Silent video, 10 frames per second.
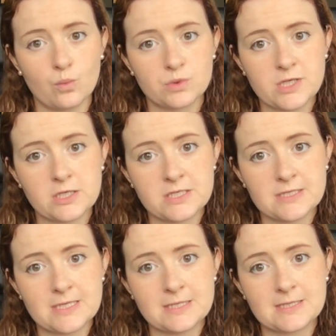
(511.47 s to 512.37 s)

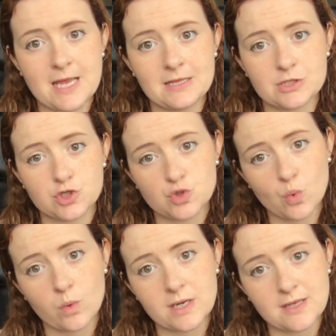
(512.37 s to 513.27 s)
sentences and the
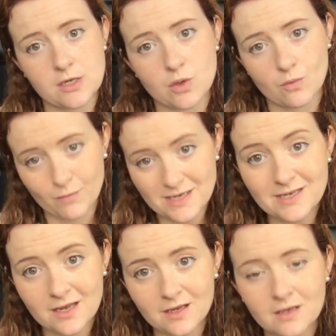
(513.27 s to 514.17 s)
story that you're
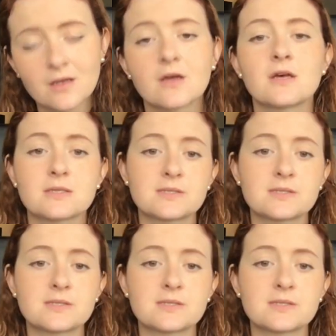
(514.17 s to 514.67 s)
reading.